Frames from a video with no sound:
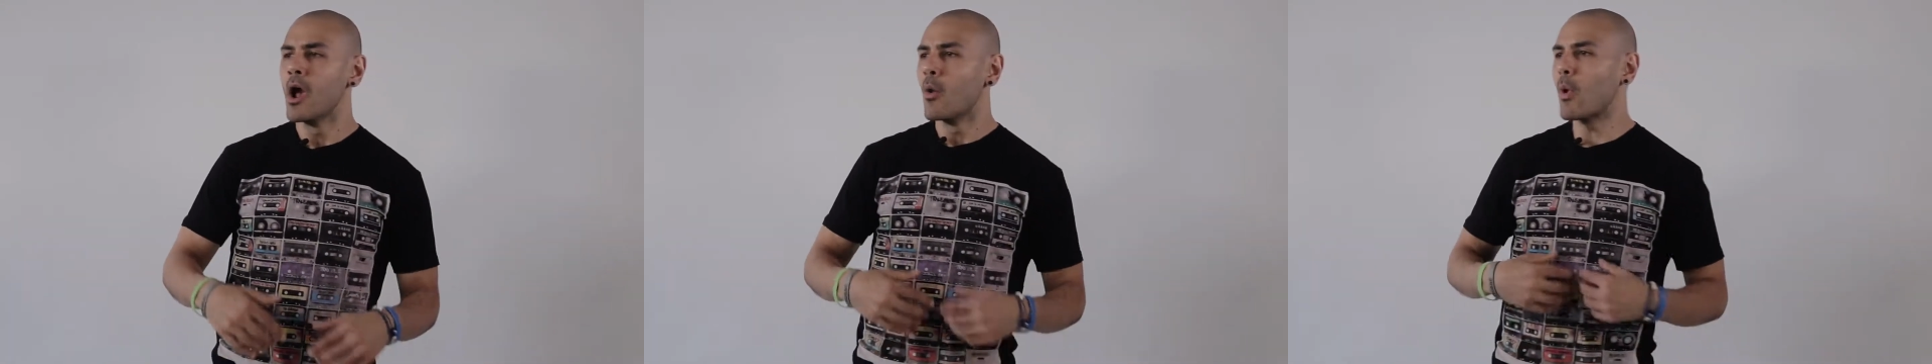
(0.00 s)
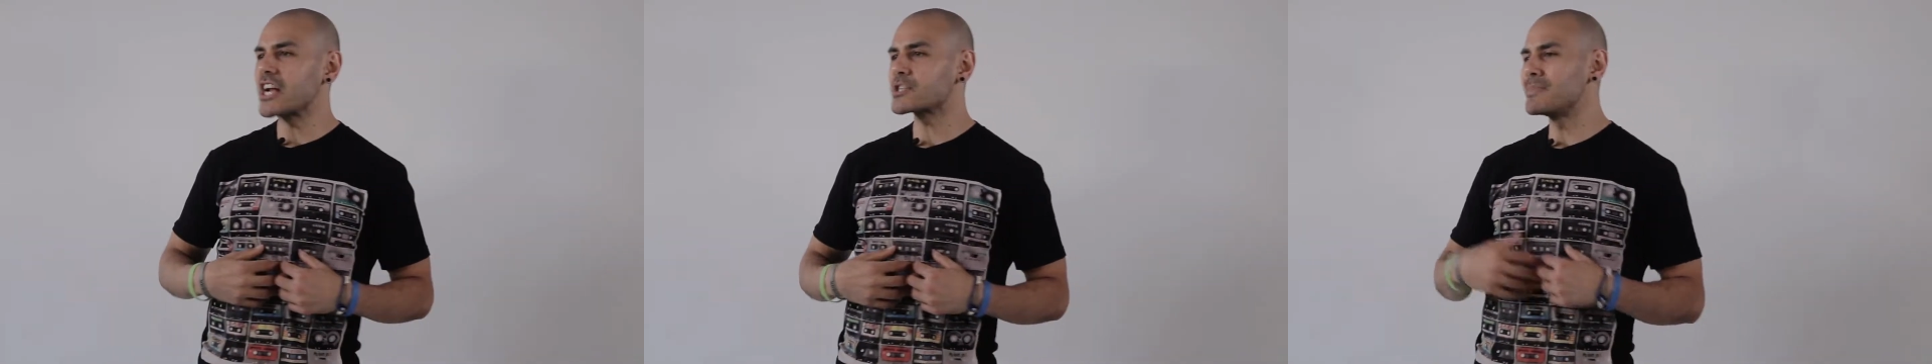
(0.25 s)

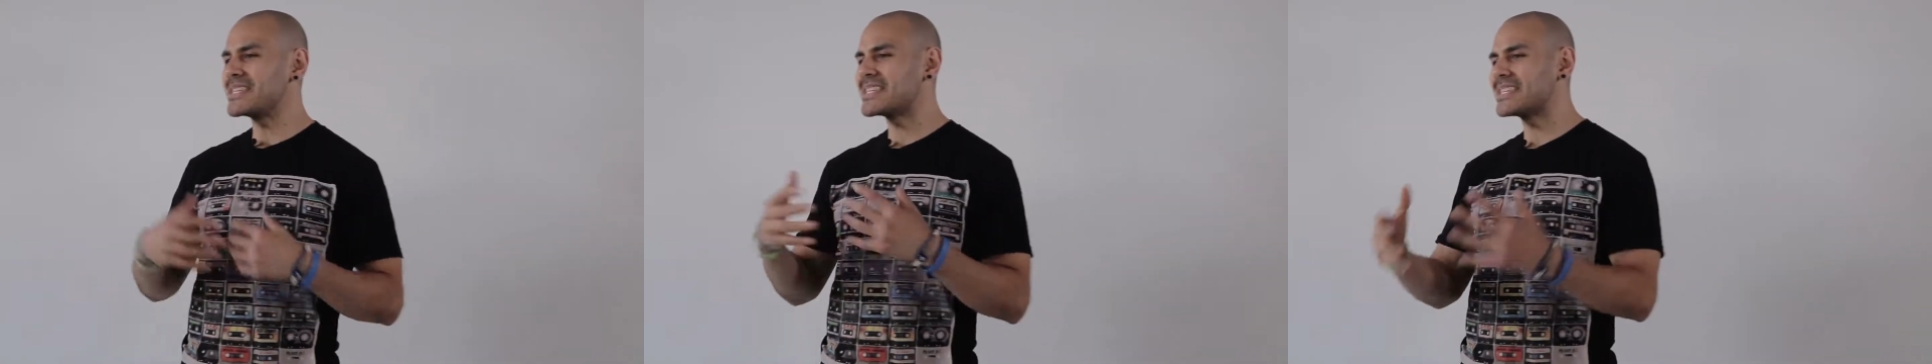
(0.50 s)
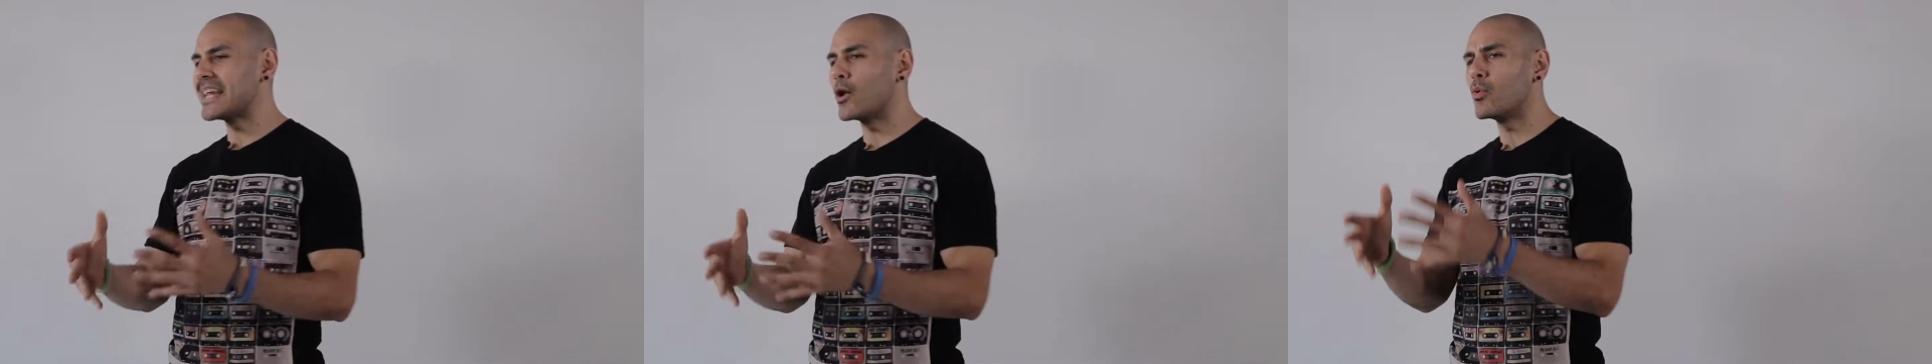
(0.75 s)
Watch me
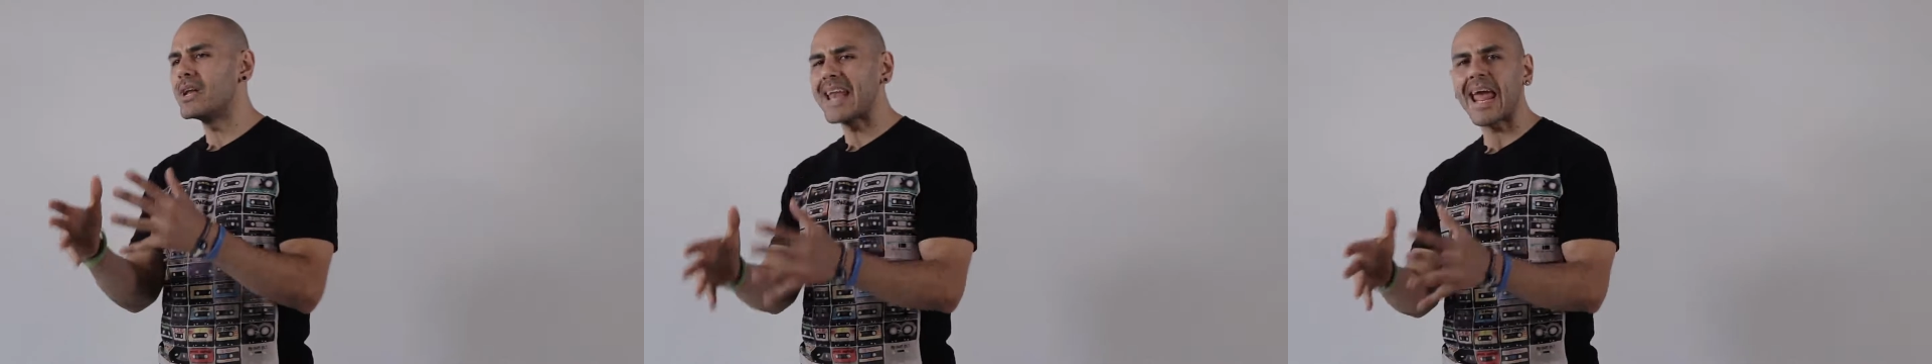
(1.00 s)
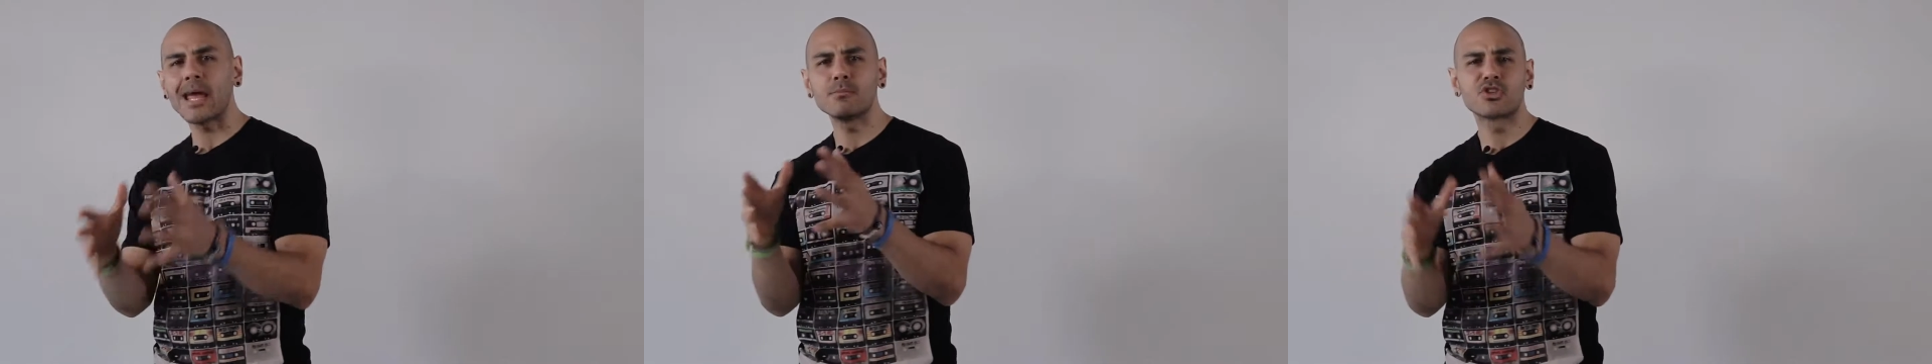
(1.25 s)
still
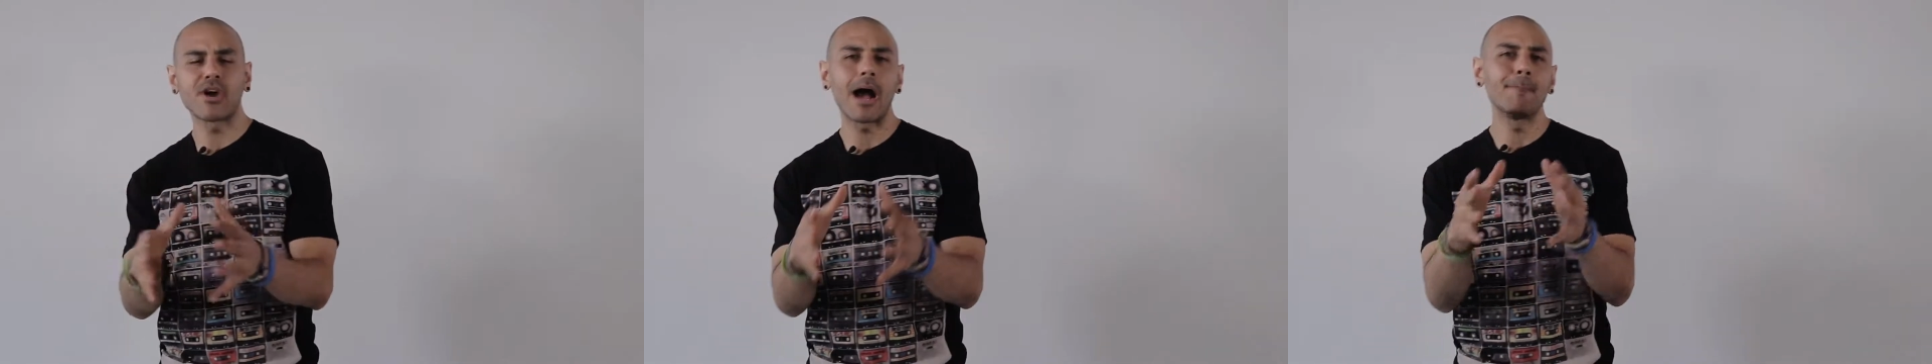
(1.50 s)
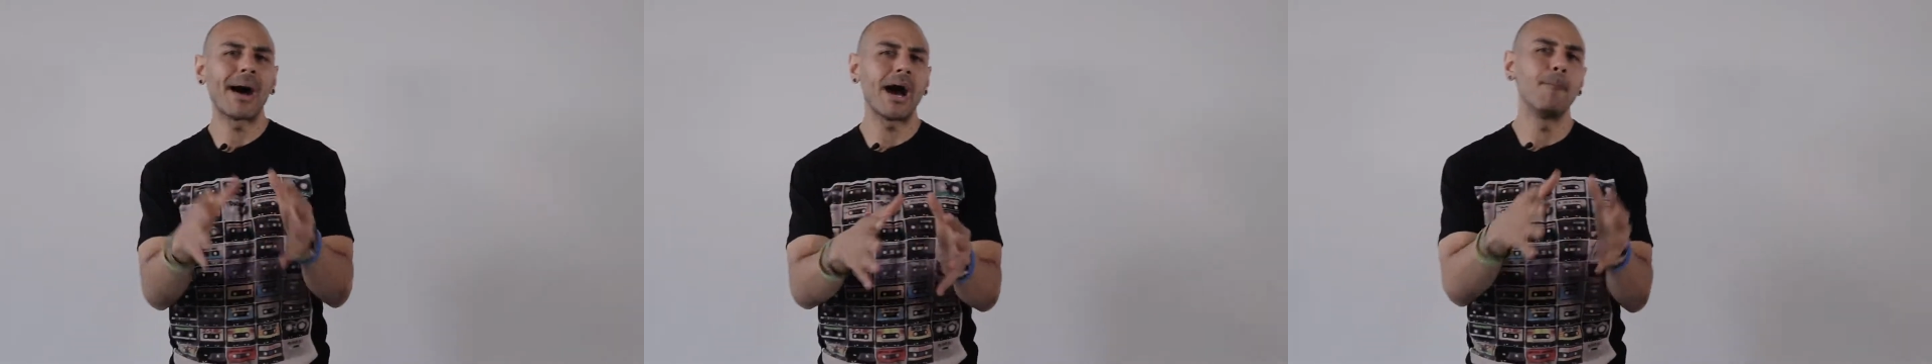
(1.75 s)
name drop my